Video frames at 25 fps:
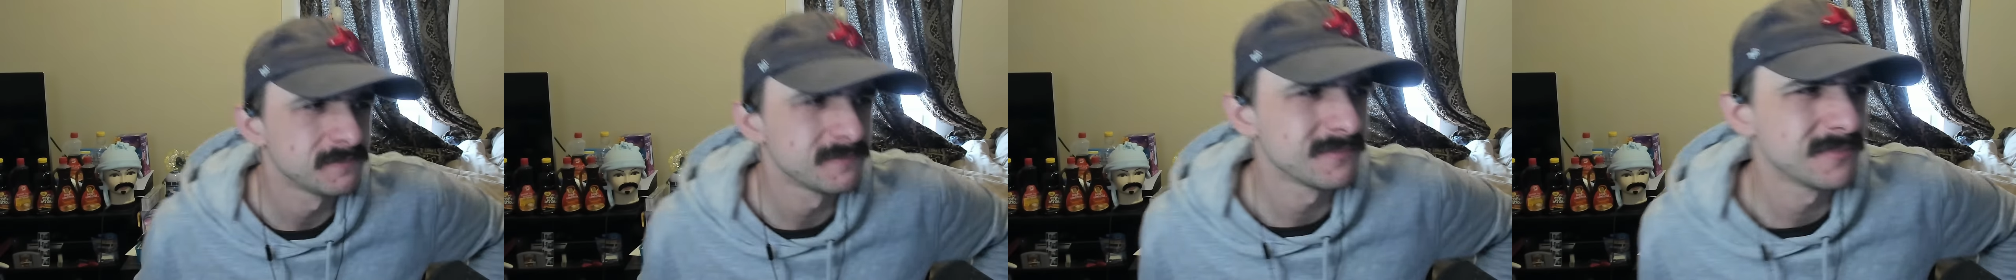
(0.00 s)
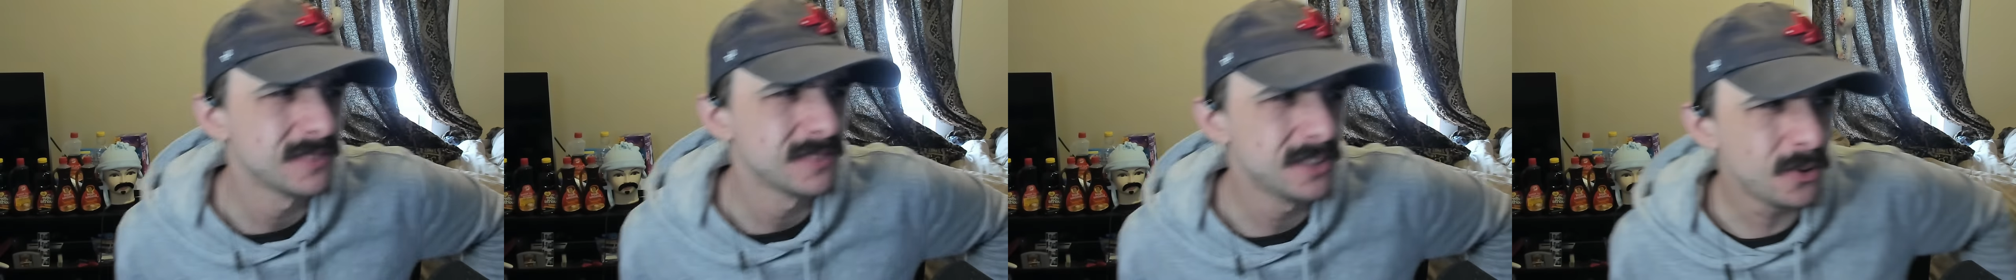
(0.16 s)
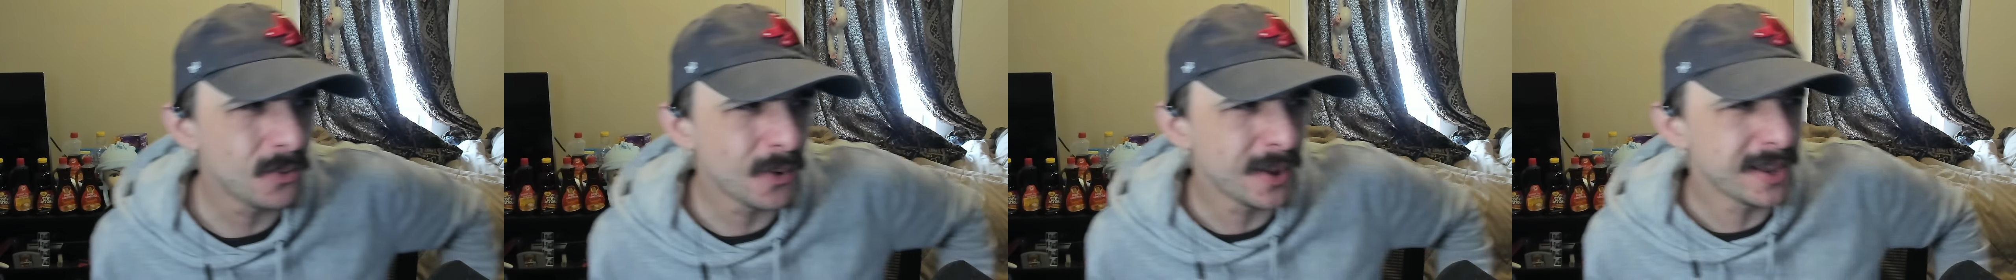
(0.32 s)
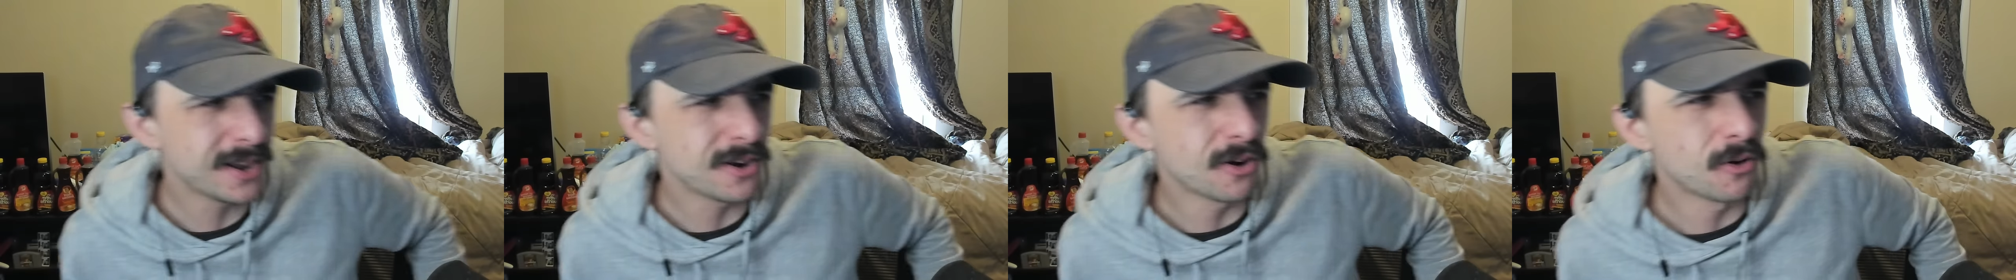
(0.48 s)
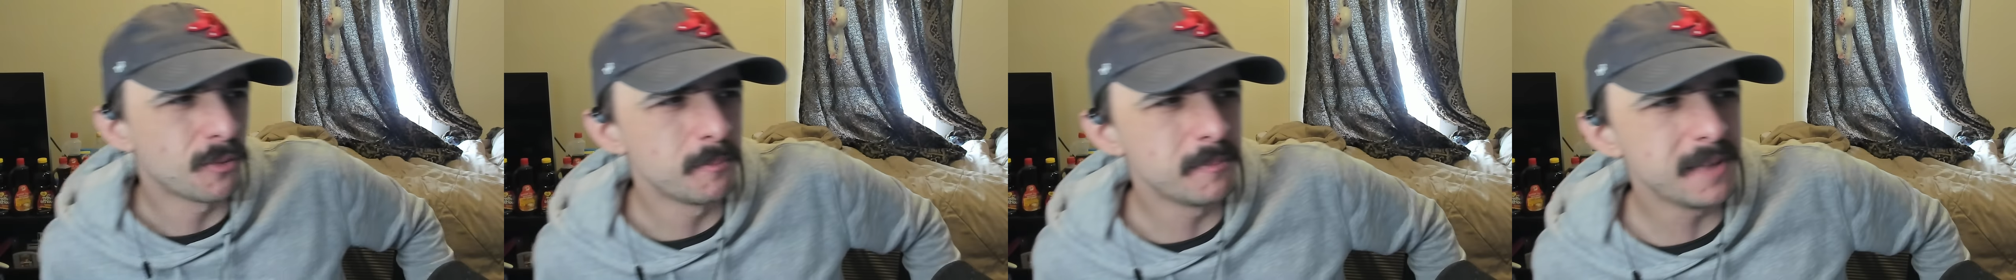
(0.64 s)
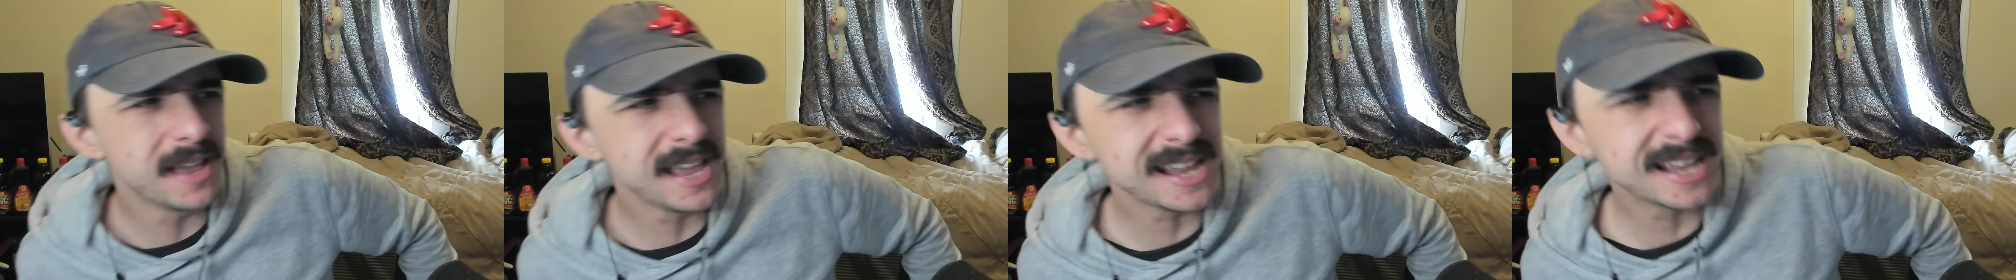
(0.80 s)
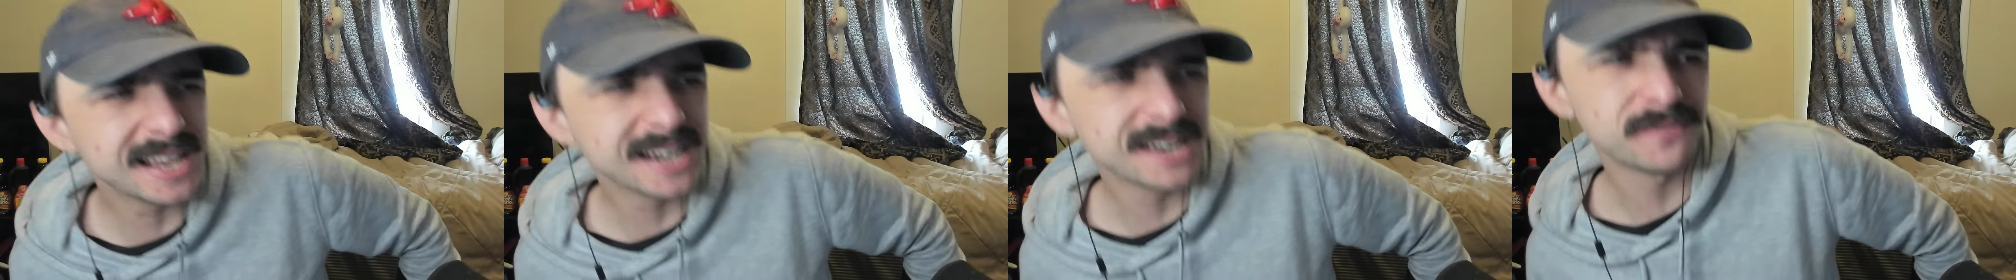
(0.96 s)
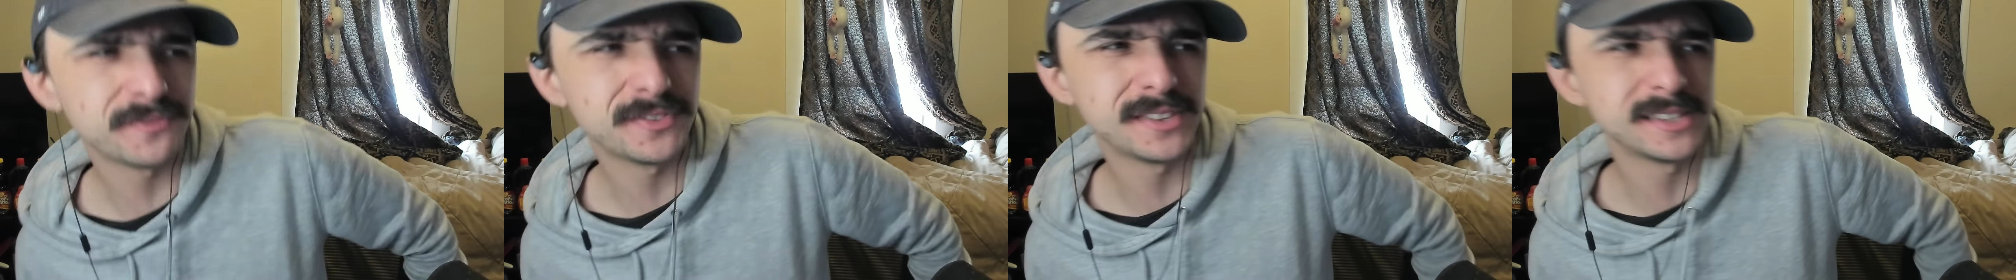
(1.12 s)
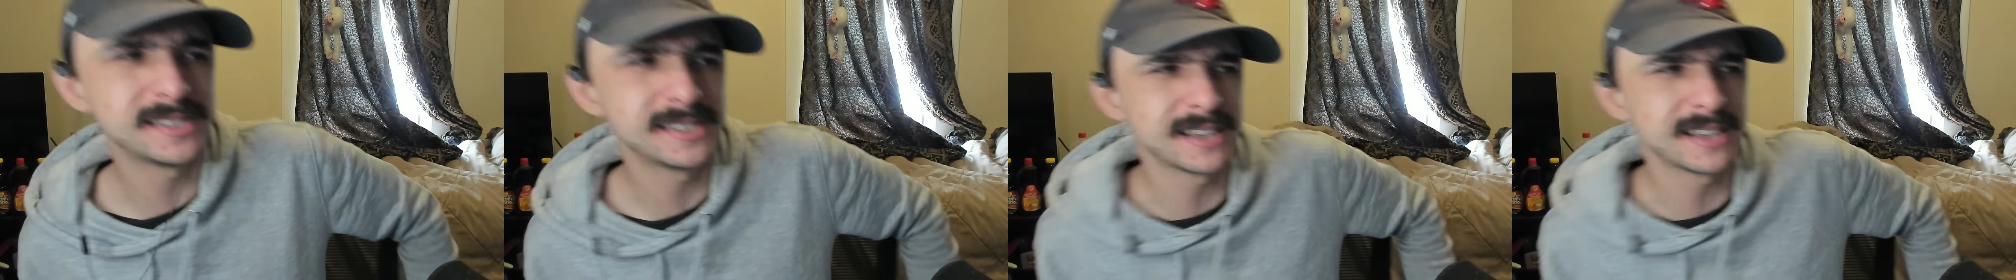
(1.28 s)
You ain't gonna make it if
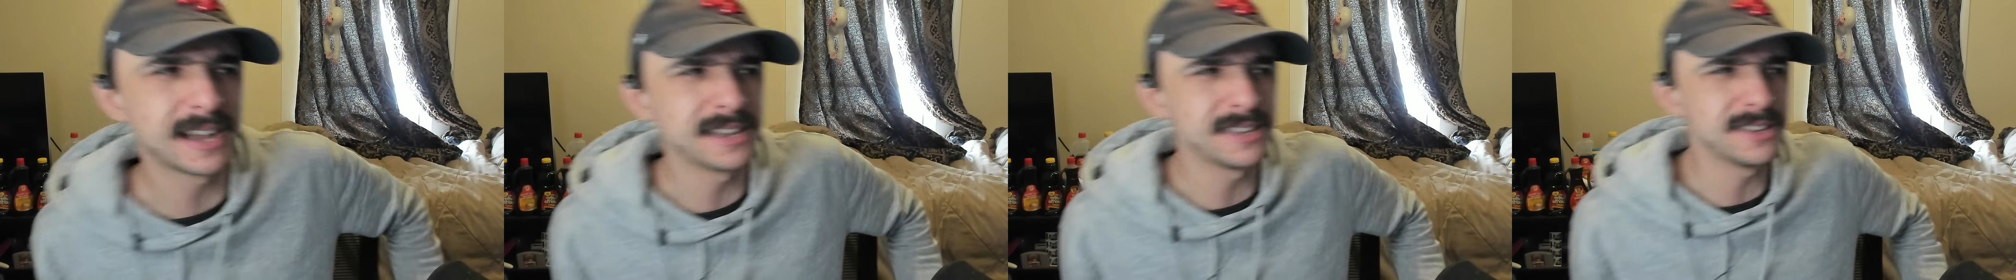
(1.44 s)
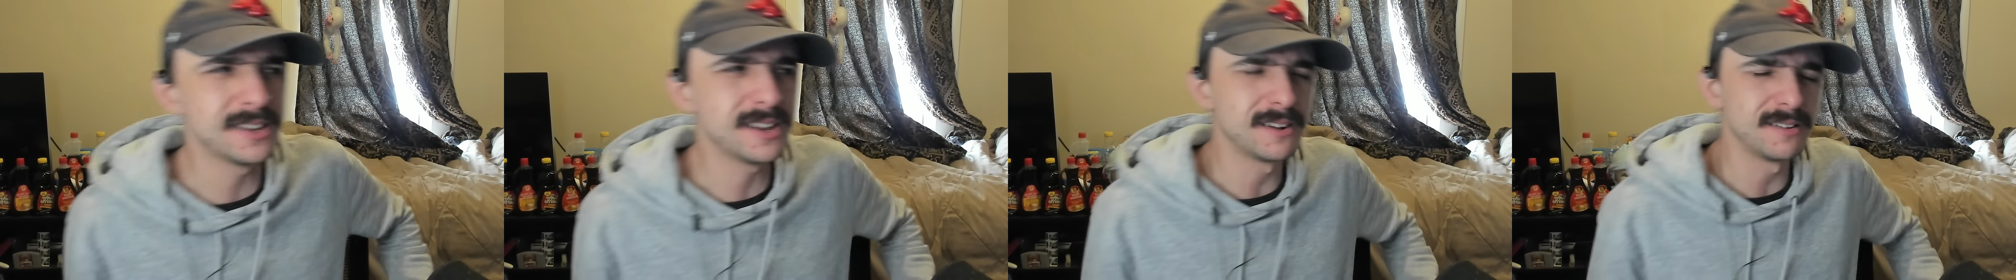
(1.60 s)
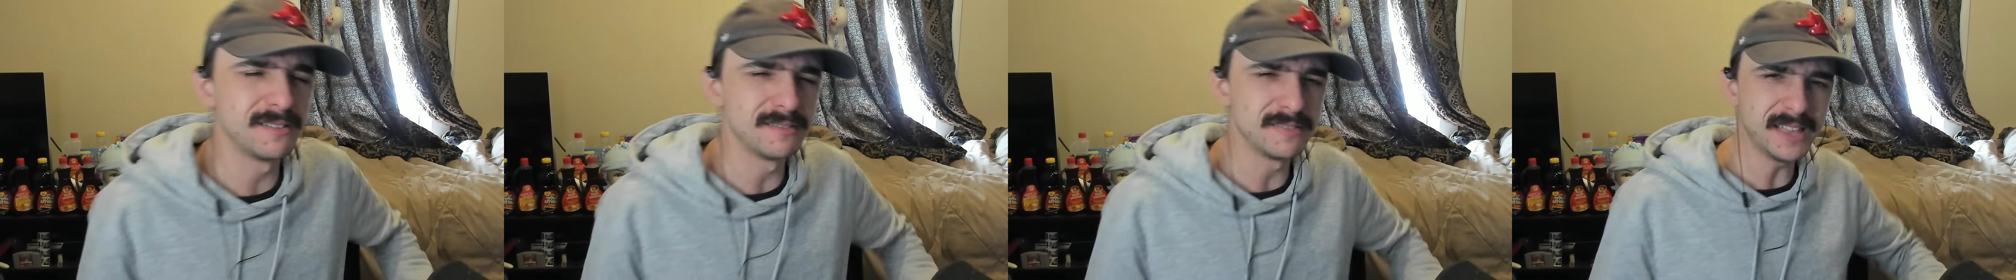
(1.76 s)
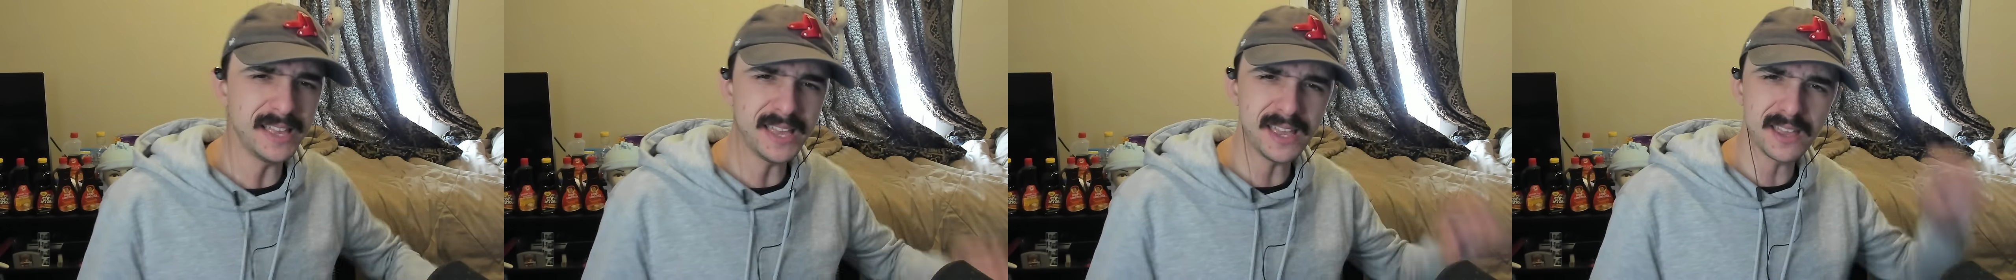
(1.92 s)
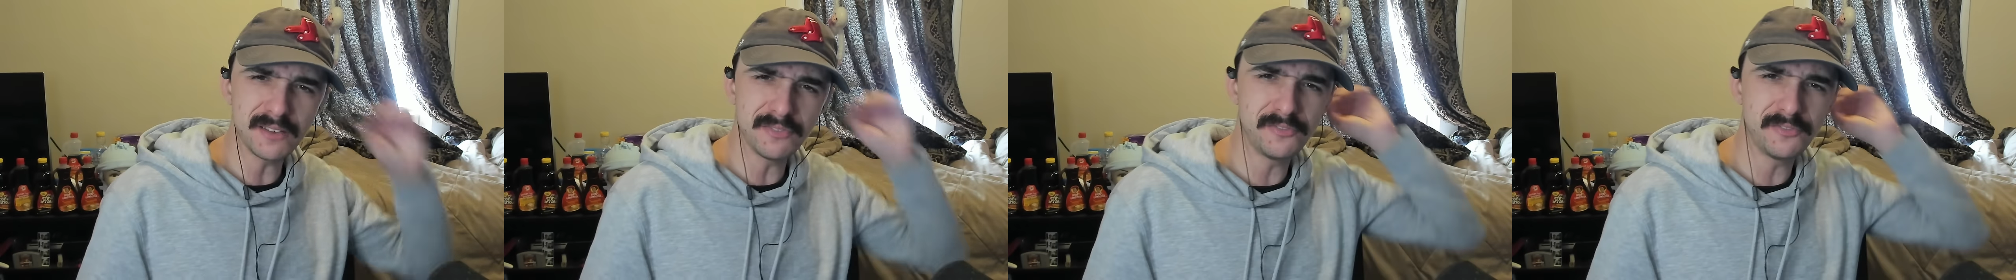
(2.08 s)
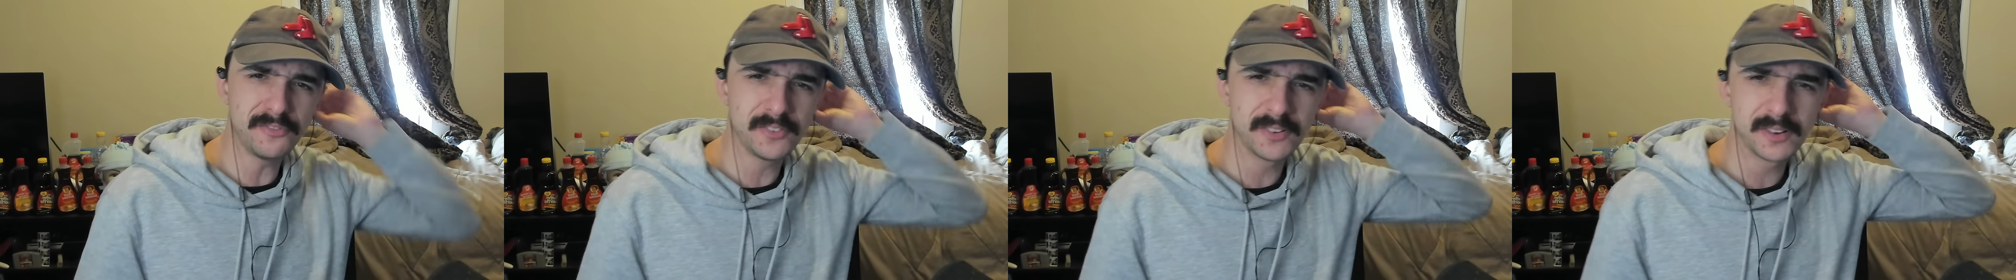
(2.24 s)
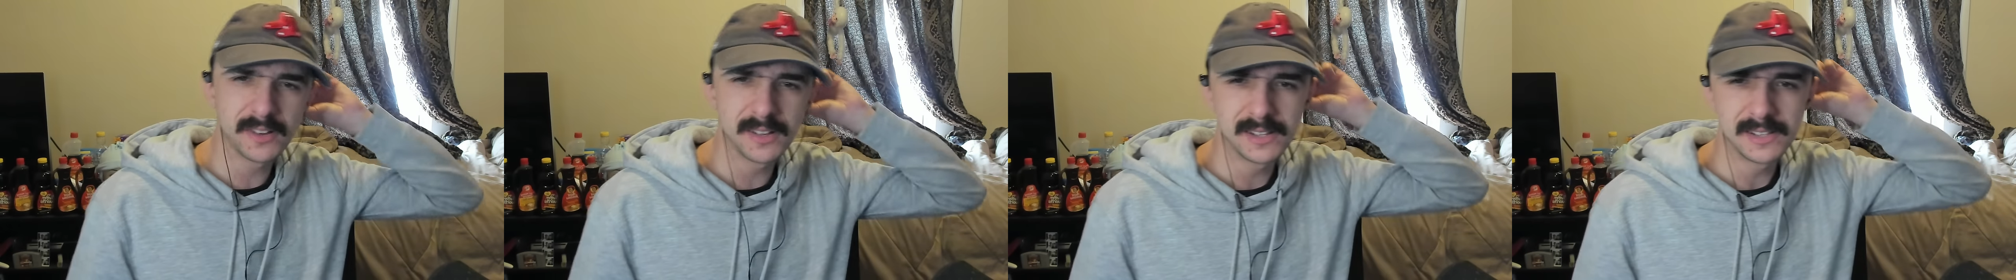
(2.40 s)
this is how you gonna live.